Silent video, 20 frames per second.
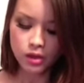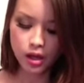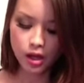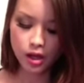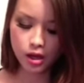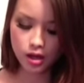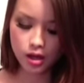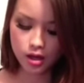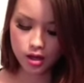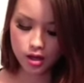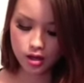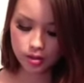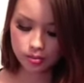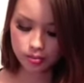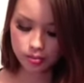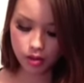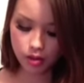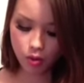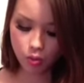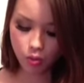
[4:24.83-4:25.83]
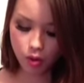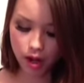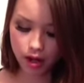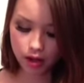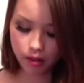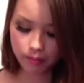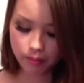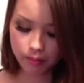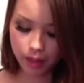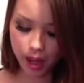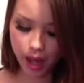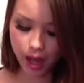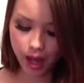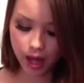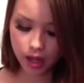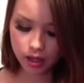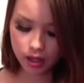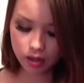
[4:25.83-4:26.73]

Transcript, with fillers: um, a while back.